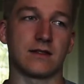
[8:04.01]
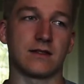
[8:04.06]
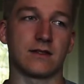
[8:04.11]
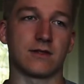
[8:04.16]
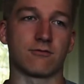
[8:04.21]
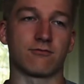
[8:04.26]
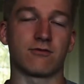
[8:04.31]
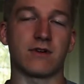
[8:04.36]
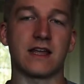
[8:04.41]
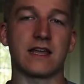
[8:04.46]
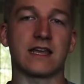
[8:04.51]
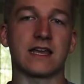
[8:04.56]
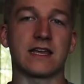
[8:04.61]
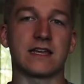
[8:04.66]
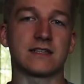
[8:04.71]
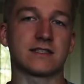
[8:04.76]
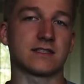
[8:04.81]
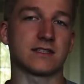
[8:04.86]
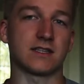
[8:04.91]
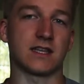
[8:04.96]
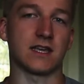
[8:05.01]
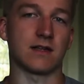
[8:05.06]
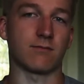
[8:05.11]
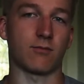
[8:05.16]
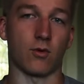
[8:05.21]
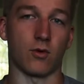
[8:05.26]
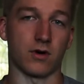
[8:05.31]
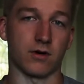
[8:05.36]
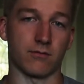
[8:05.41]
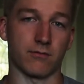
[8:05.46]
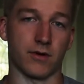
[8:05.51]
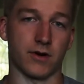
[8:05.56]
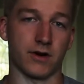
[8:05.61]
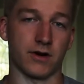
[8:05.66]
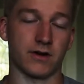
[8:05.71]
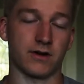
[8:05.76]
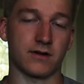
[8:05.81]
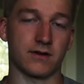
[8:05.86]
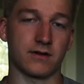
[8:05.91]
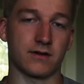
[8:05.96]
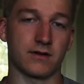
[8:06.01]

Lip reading: the rig isn't the important part.